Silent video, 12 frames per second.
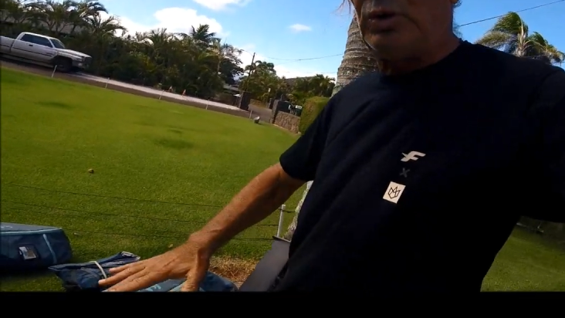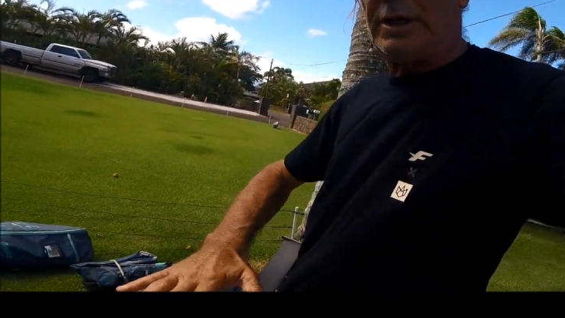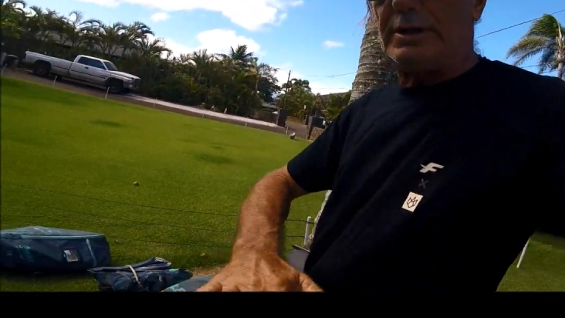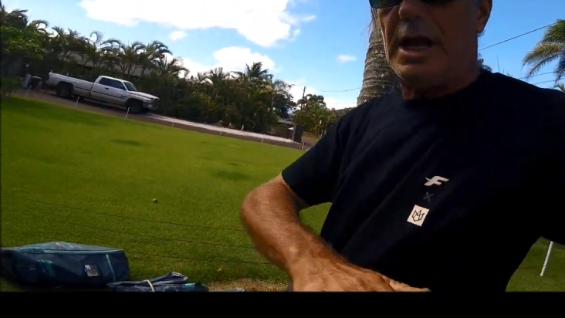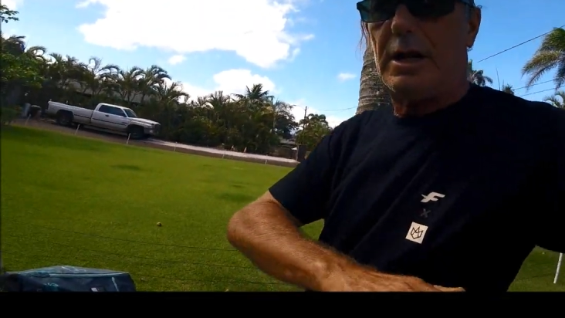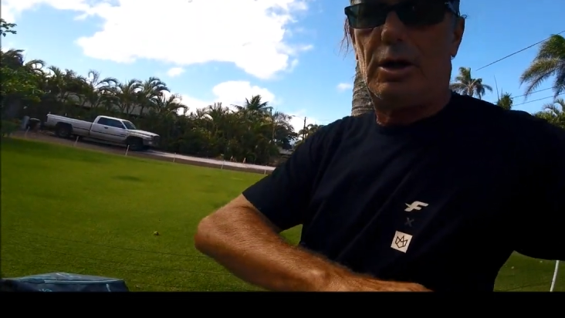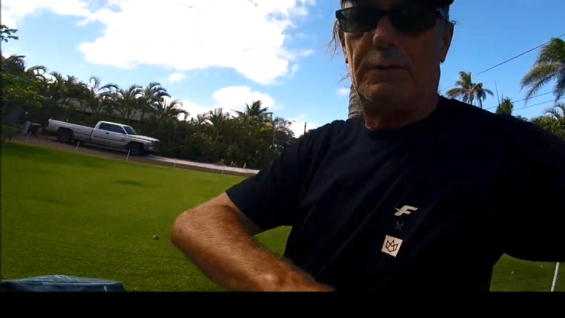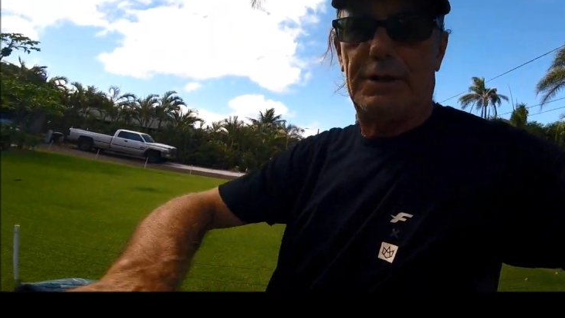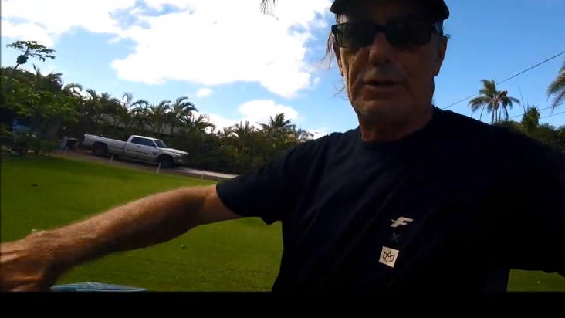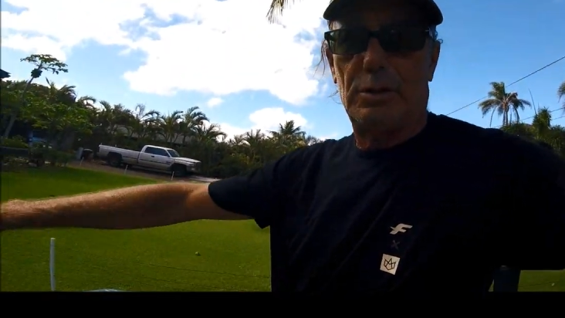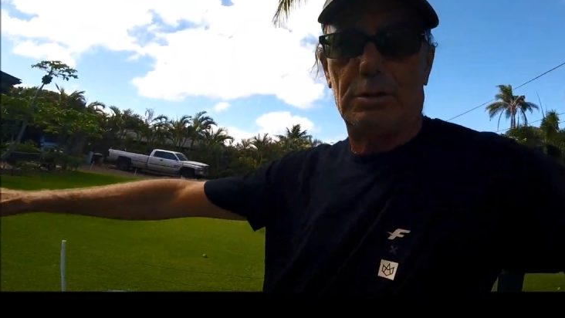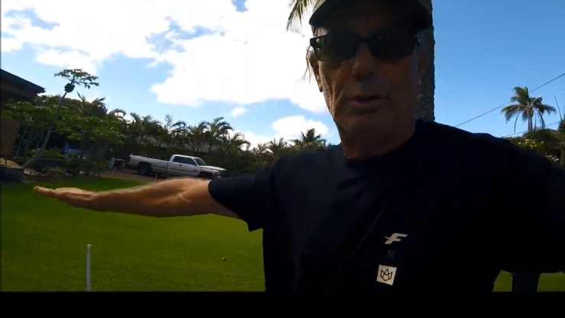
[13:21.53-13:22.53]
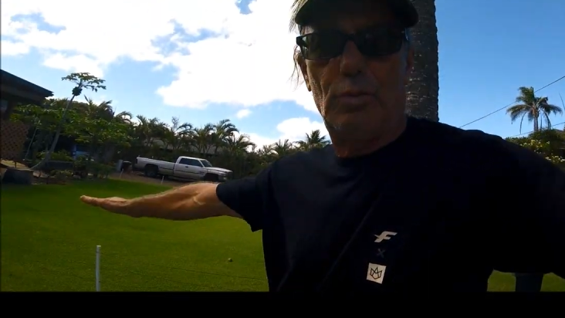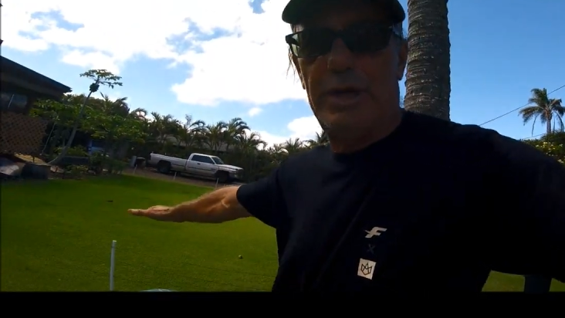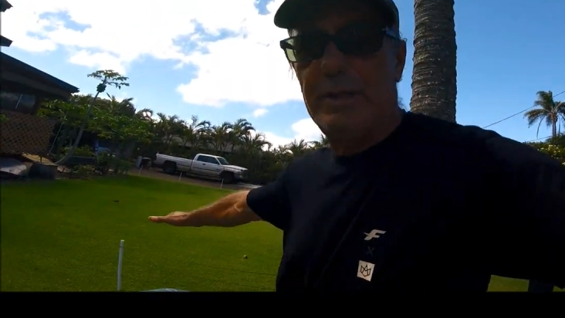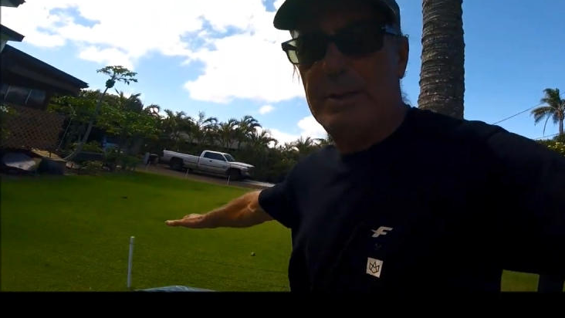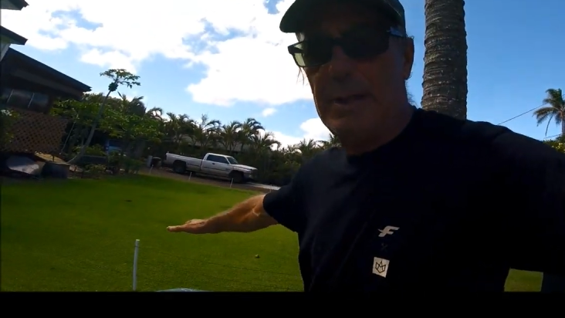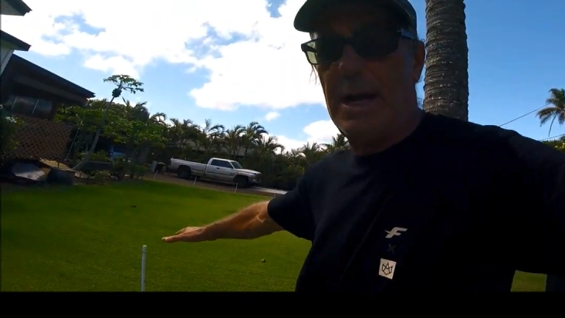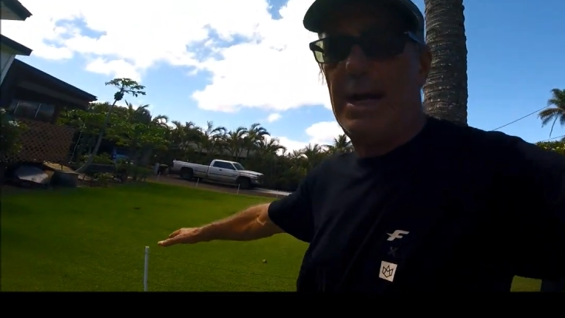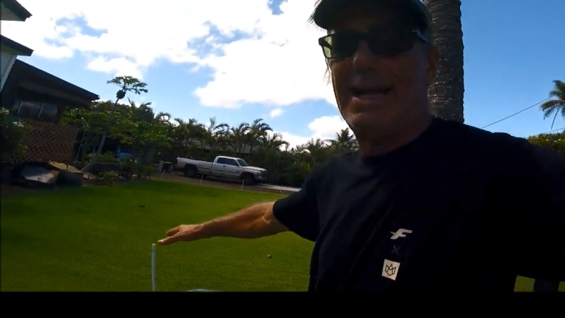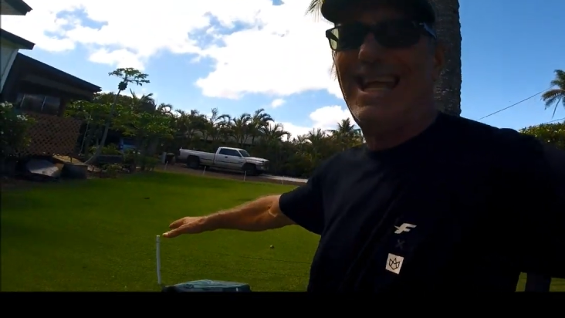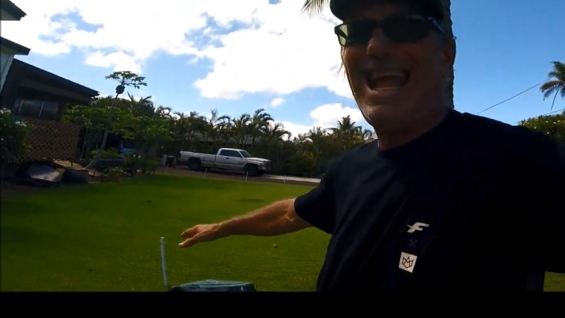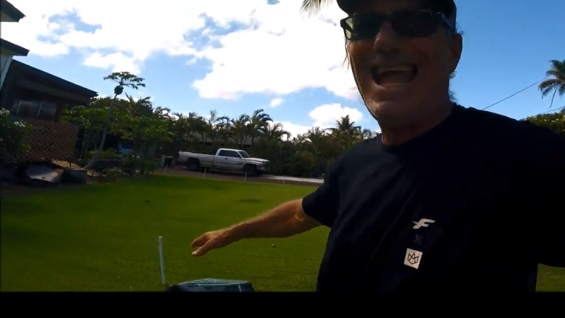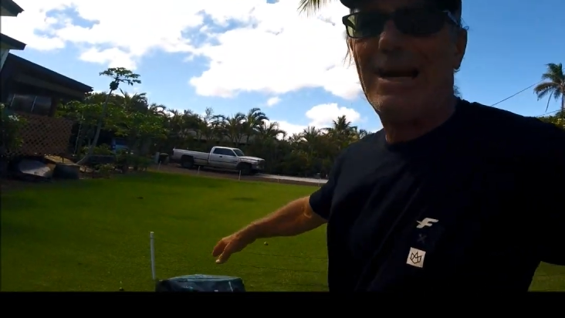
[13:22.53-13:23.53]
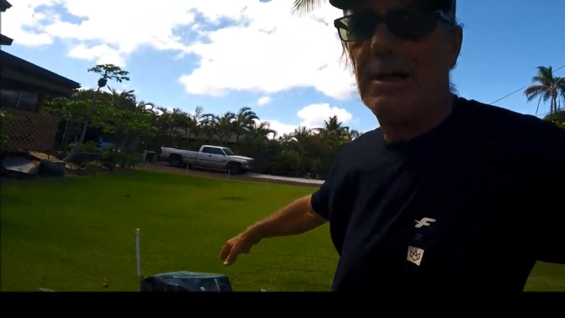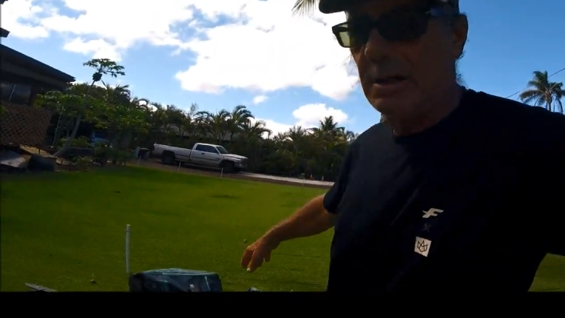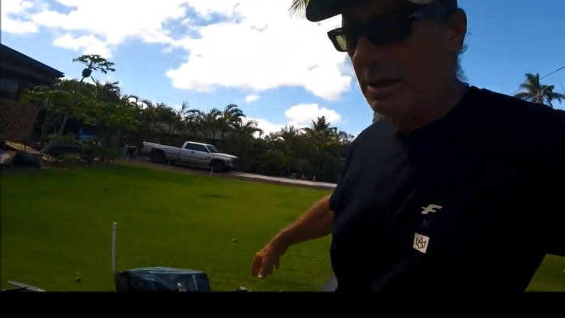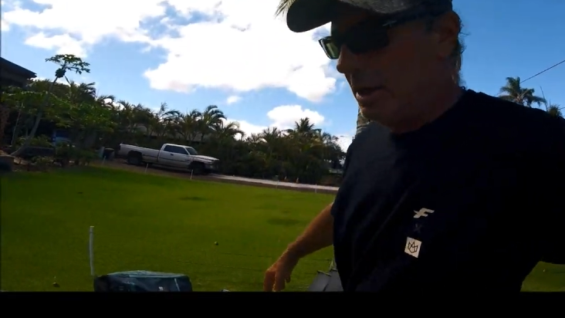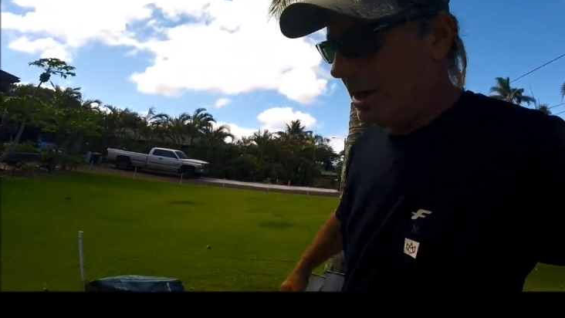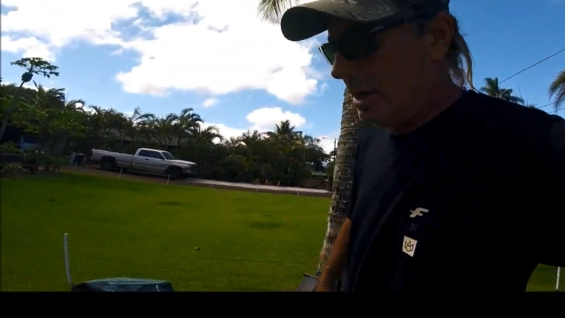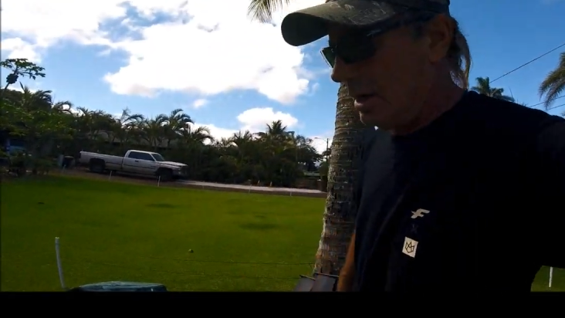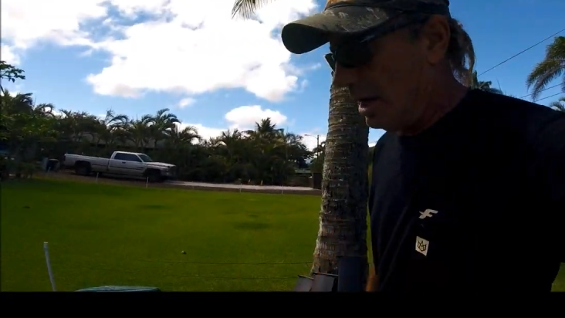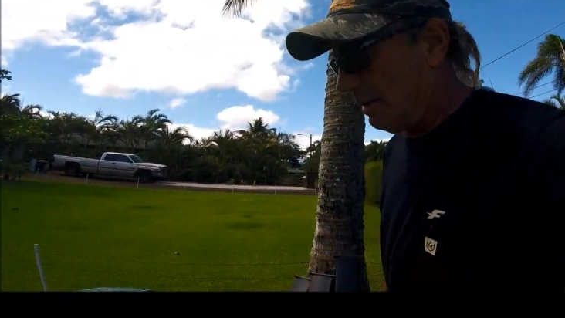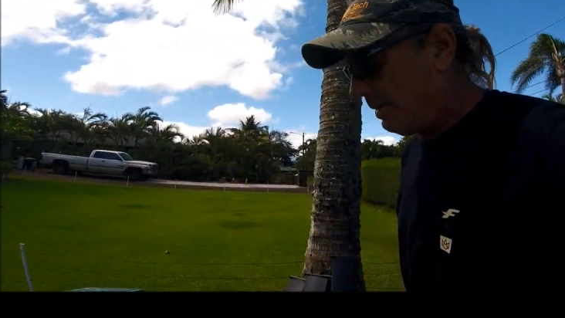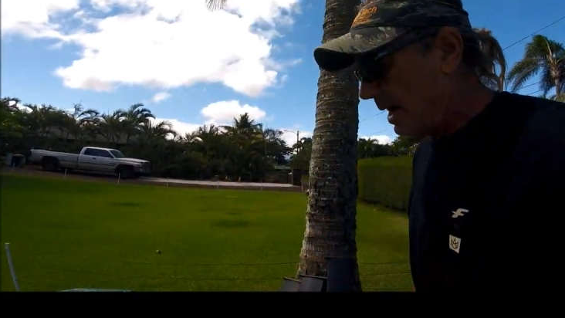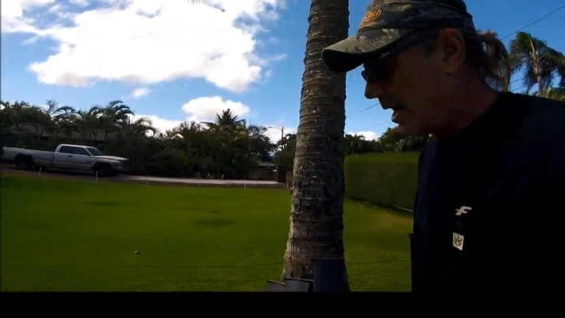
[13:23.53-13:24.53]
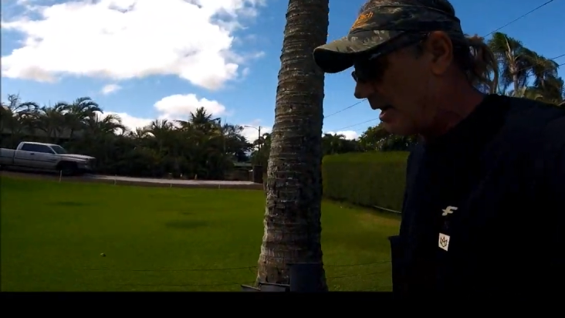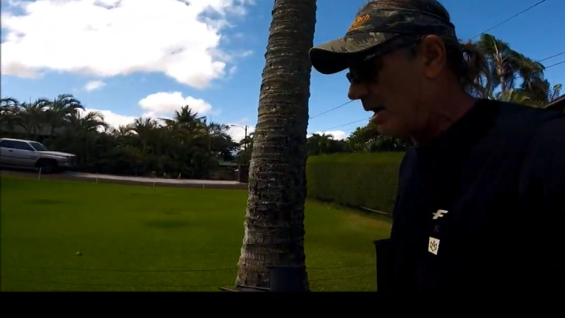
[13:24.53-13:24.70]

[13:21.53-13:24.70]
and that covers all the winds I care about